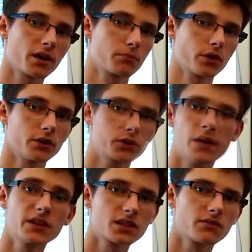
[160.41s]
approach and
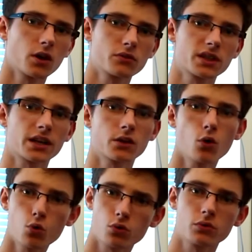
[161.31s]
this involves getting
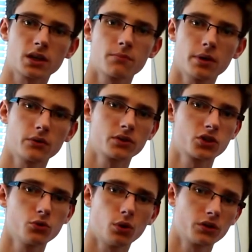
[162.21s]
all the components
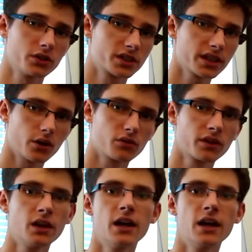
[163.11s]
you want yourself